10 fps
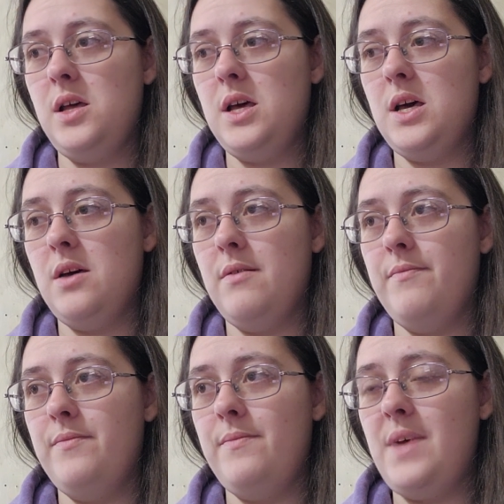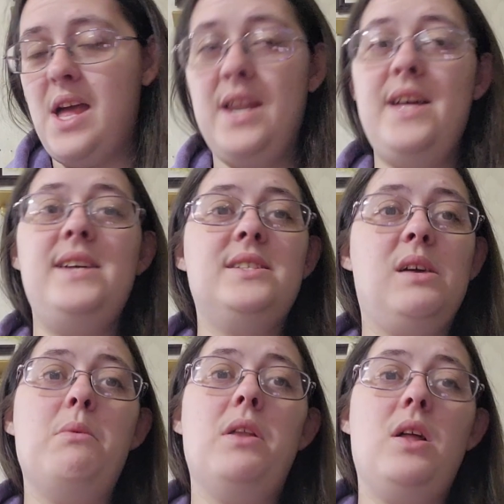And it is
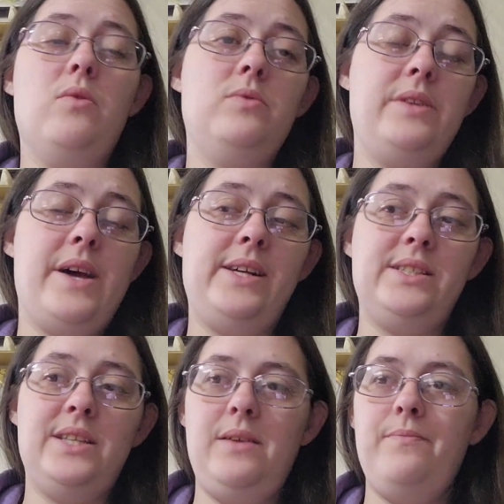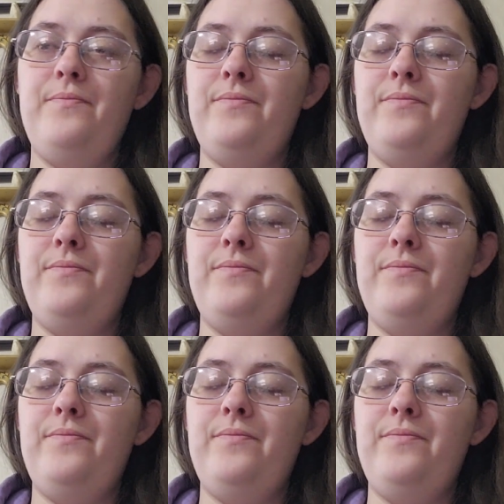coming along nicely.